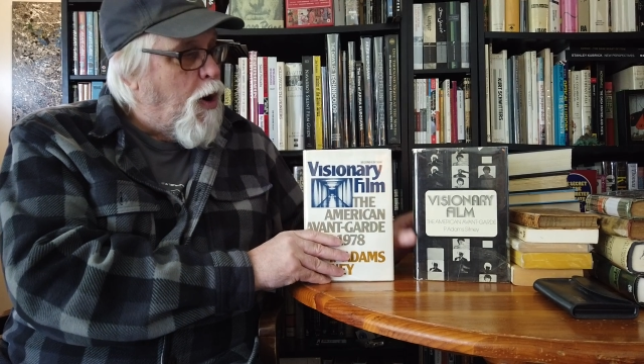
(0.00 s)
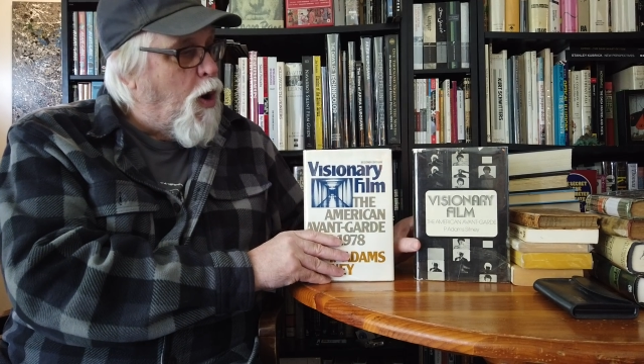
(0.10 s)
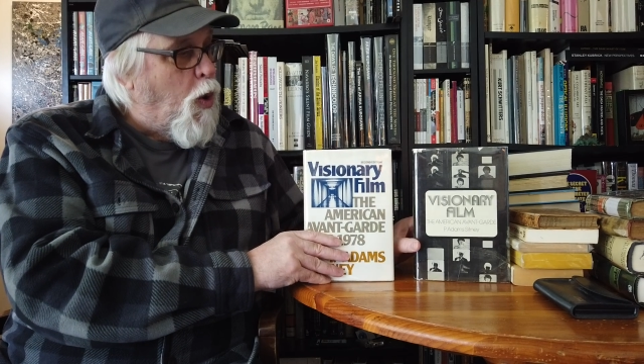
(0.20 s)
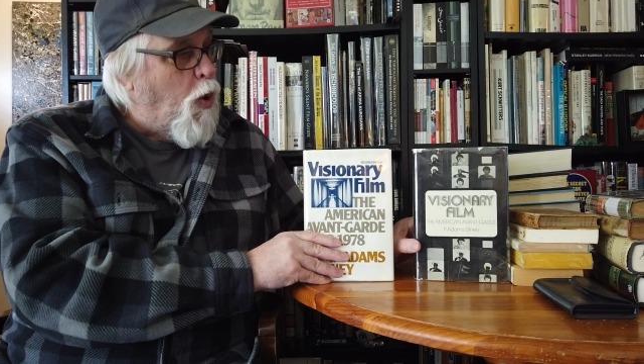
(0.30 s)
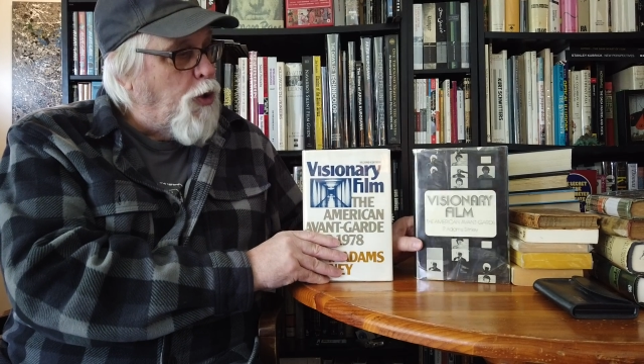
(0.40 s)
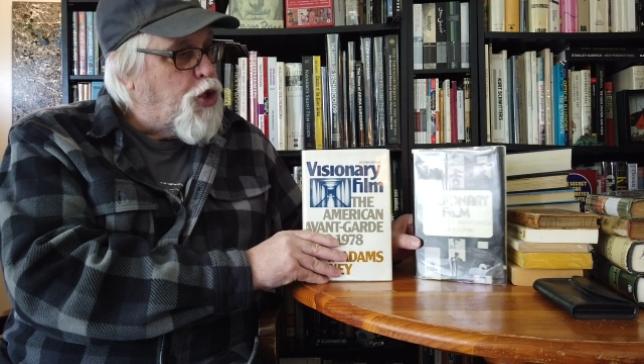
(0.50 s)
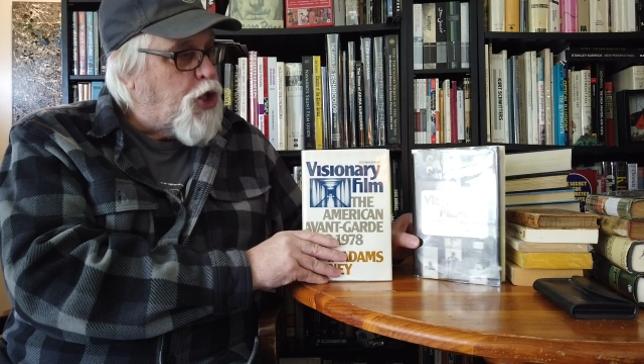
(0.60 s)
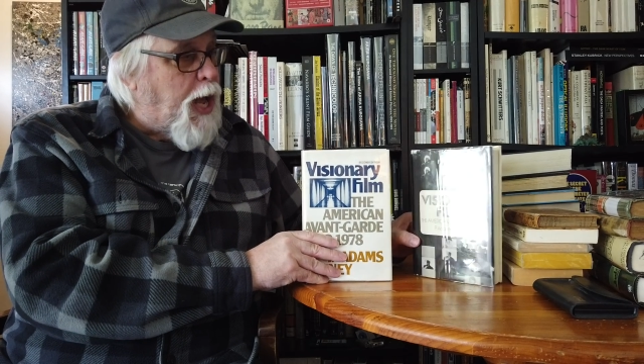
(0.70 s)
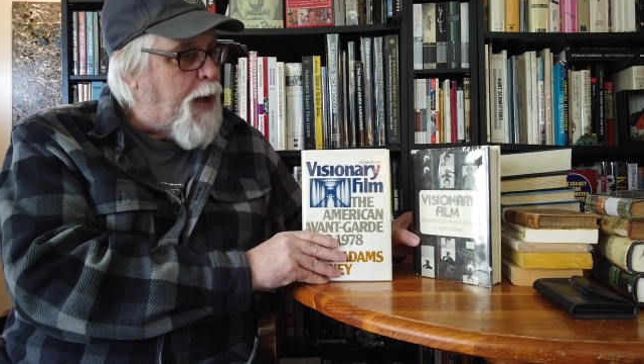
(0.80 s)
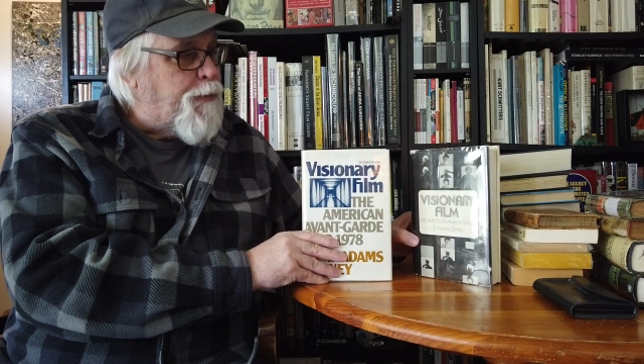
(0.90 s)
a whole
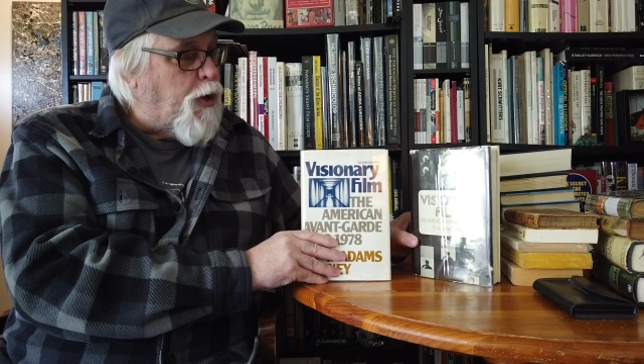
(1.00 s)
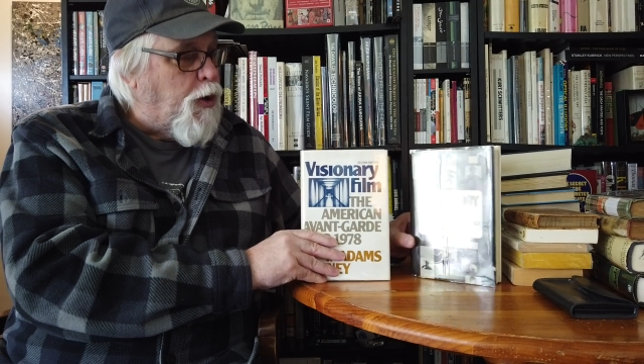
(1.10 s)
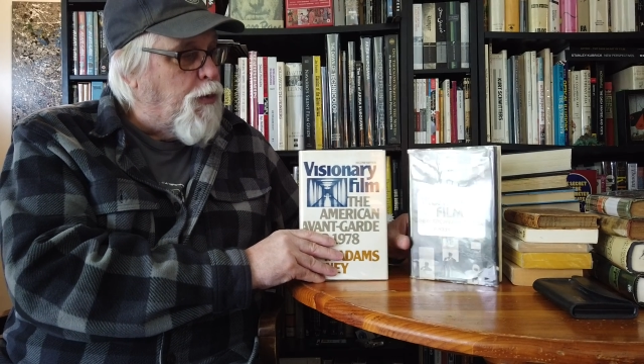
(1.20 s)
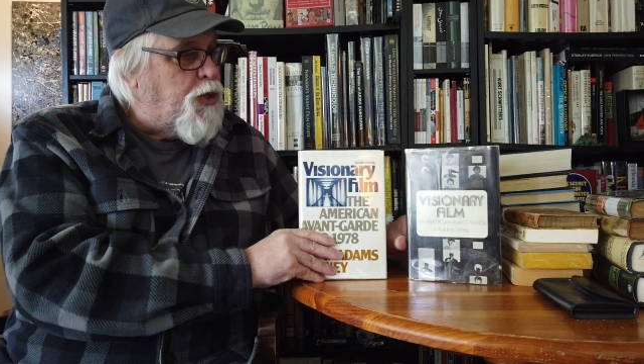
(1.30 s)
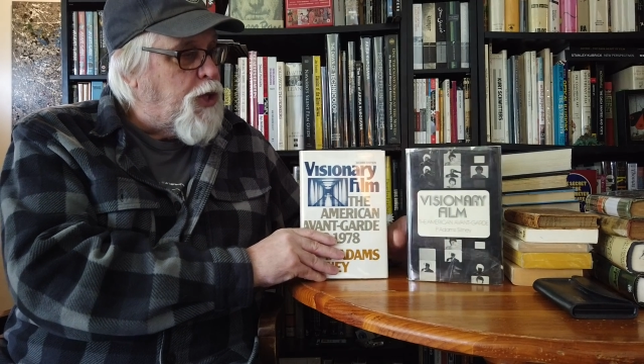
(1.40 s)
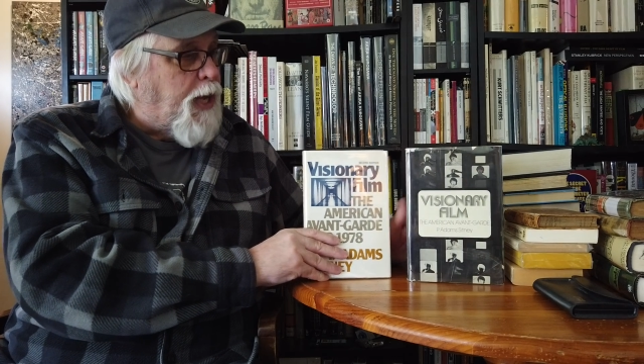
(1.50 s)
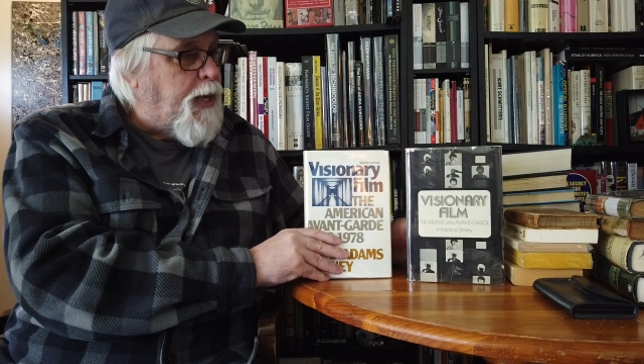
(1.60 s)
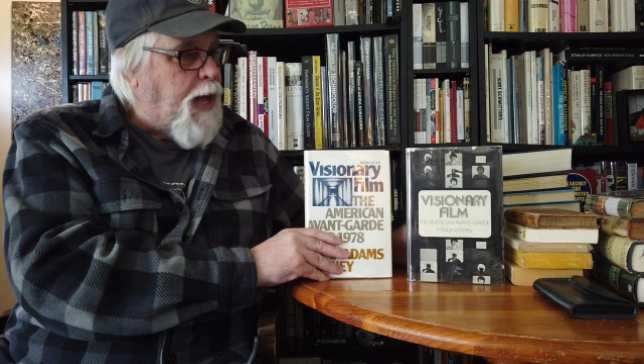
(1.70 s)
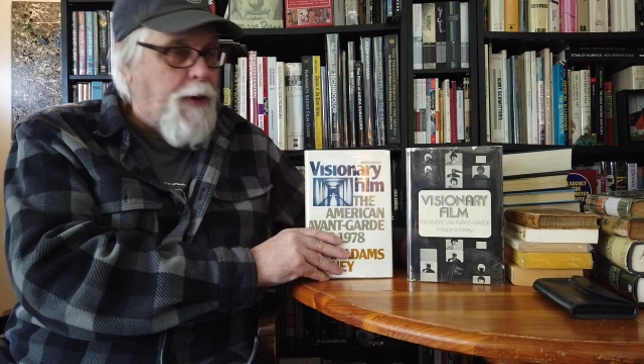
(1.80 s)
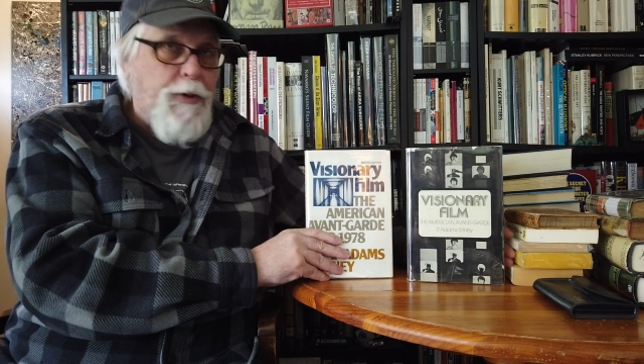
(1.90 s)
chapter was
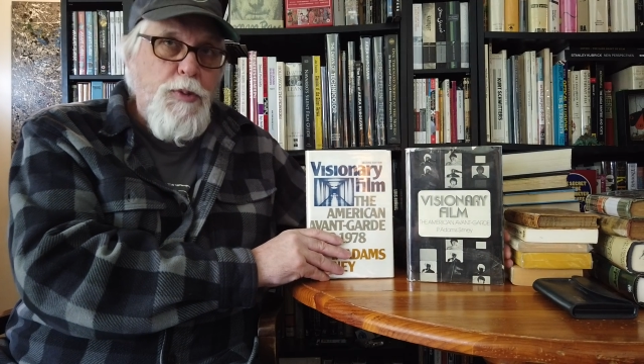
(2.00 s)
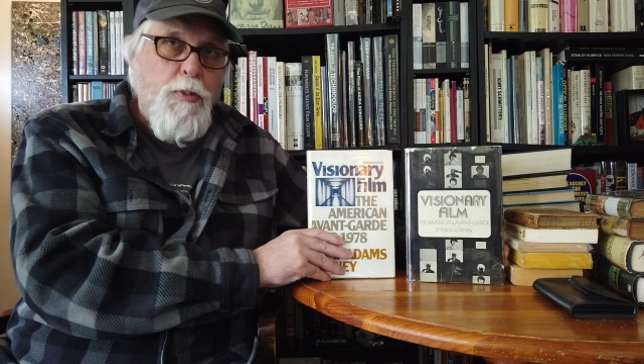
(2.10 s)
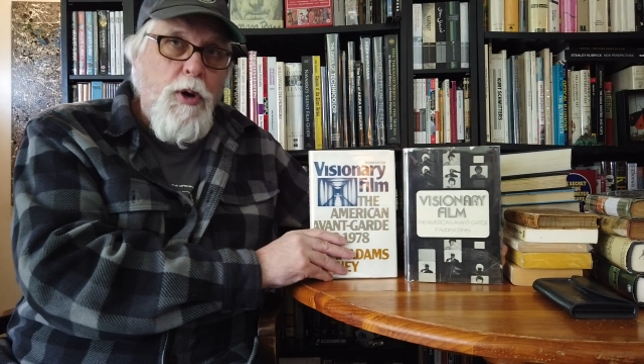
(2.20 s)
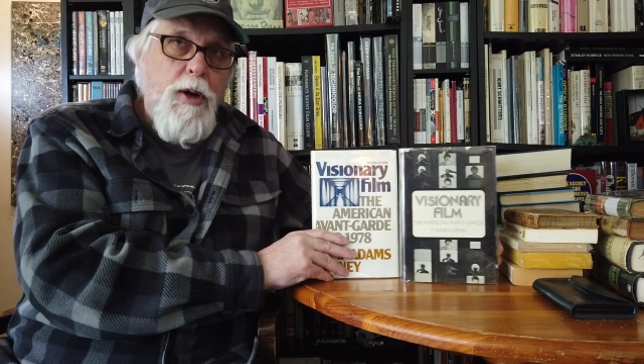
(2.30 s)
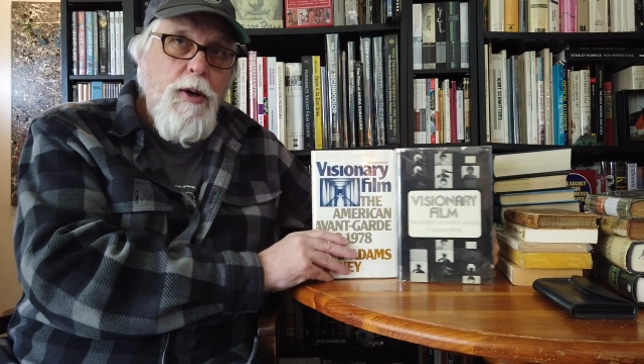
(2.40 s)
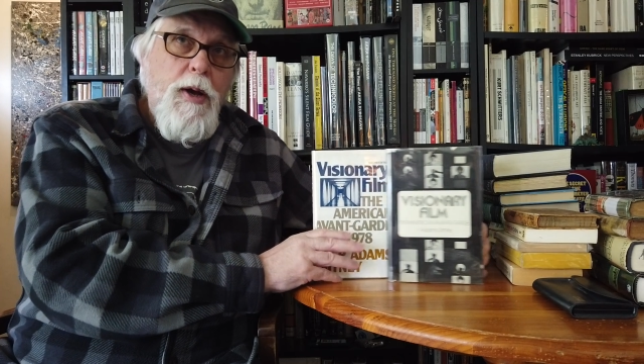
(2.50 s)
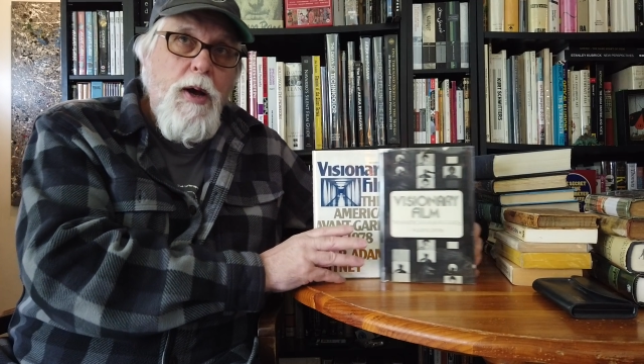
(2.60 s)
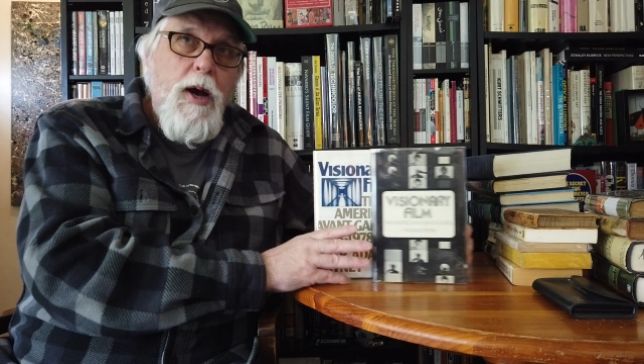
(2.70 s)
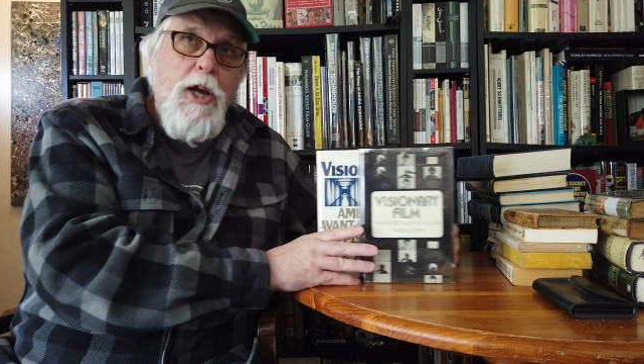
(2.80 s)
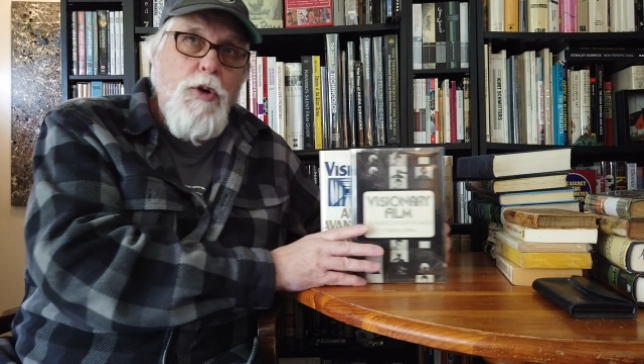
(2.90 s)
taken out of this book
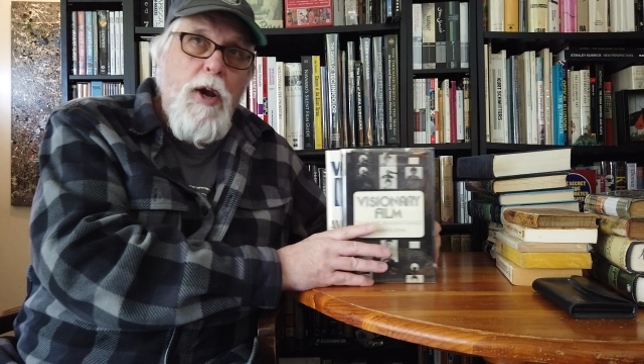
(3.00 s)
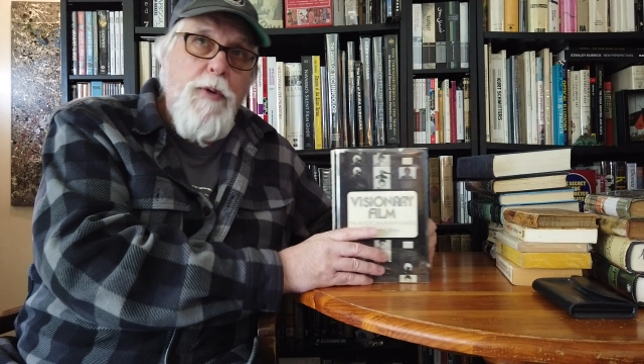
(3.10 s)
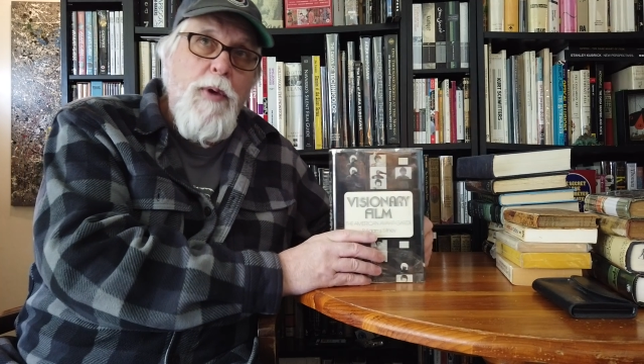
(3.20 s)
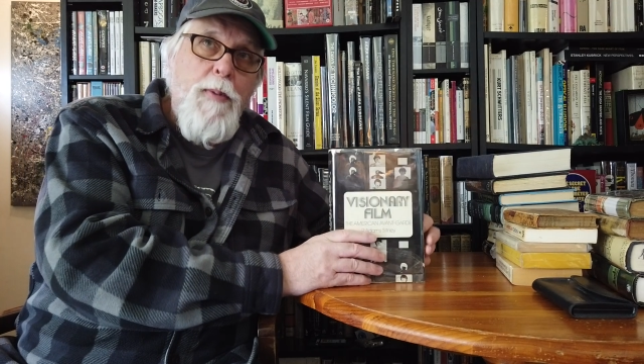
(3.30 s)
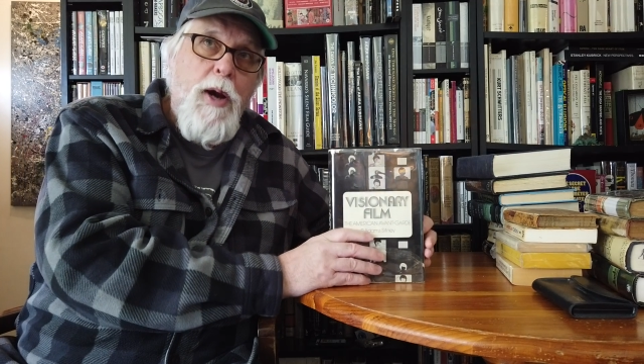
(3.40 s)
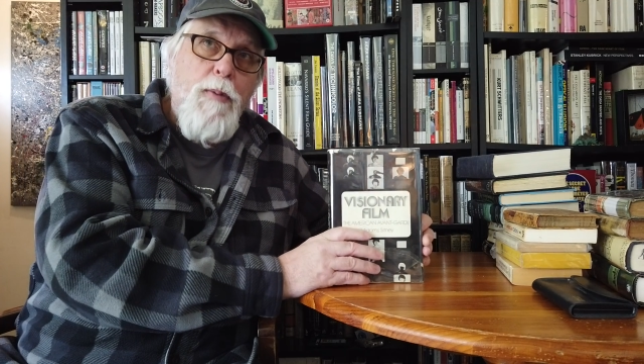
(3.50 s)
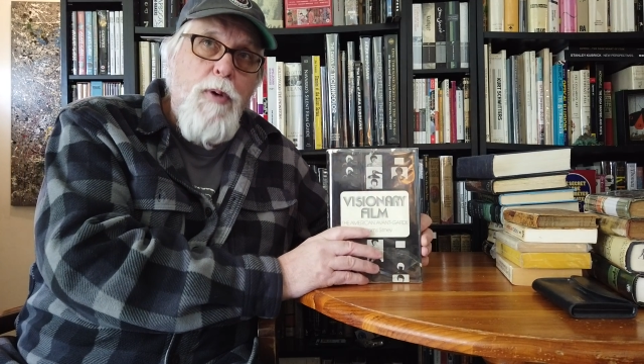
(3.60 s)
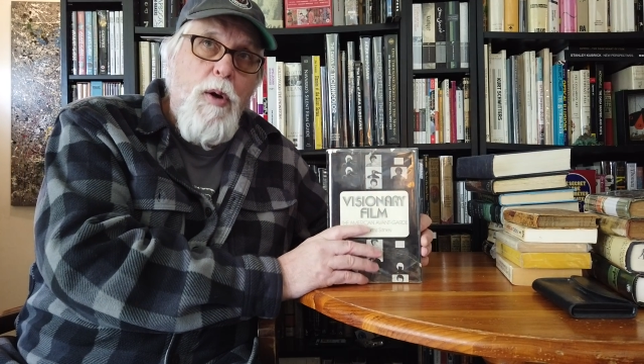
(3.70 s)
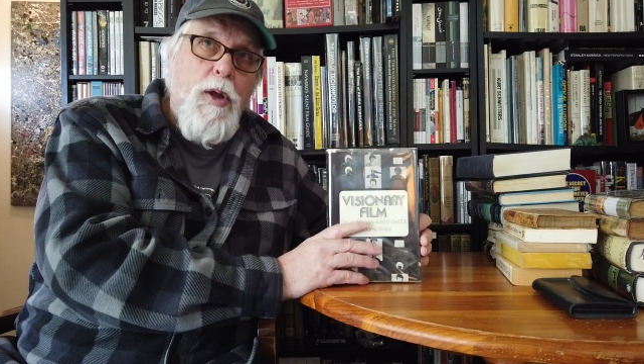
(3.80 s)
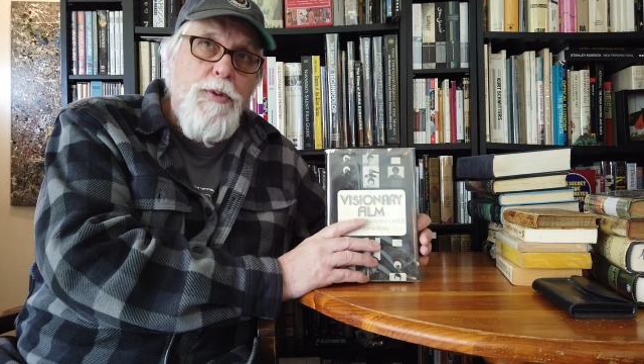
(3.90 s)
on Gregory
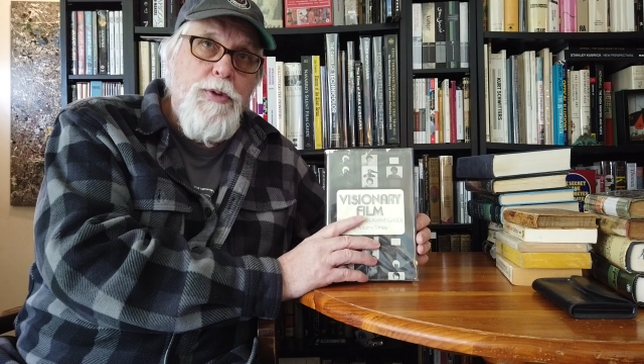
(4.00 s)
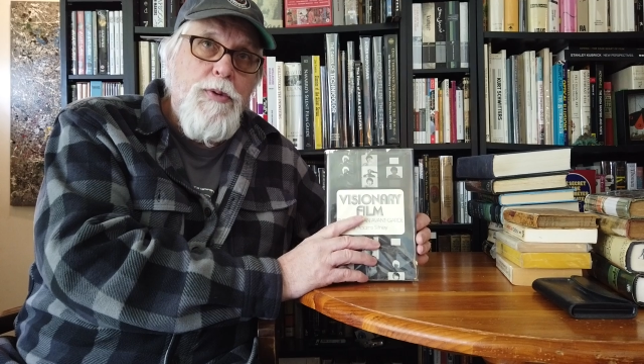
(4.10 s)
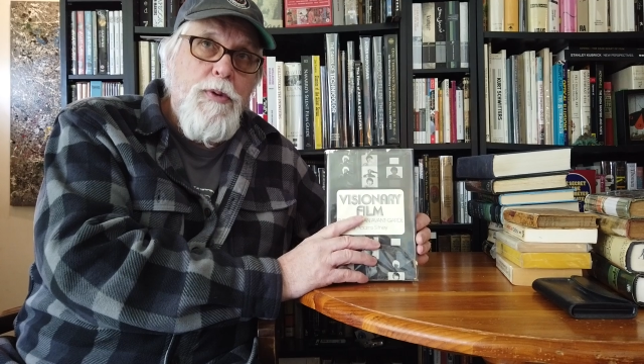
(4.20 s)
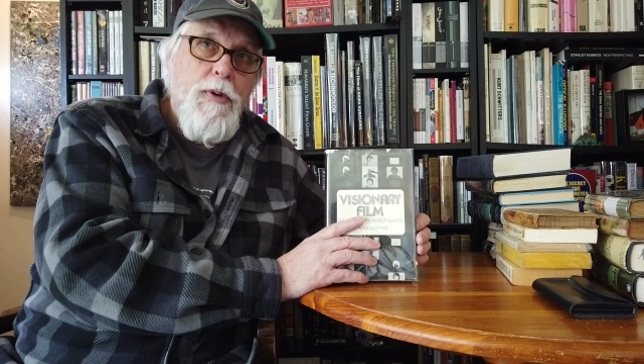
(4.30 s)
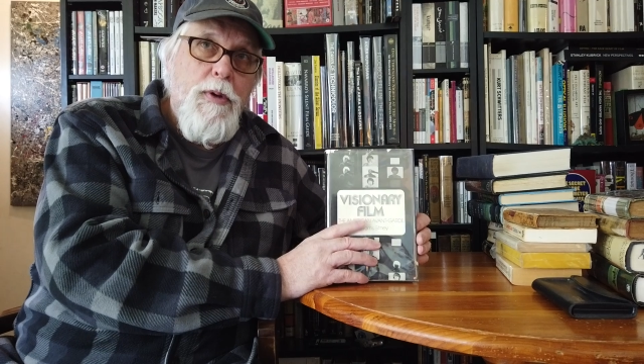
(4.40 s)
Markopoulos,